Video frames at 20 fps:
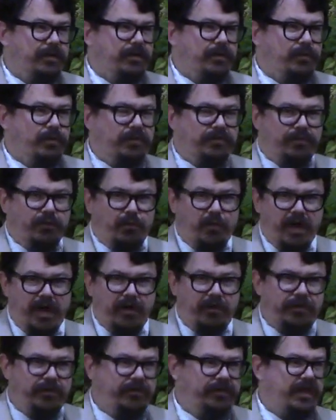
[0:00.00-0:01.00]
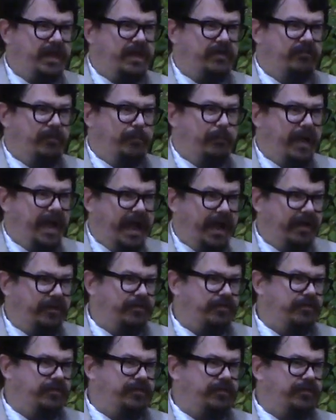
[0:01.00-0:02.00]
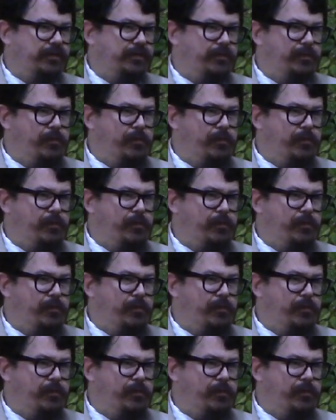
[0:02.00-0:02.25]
with the wealth that they have amassed?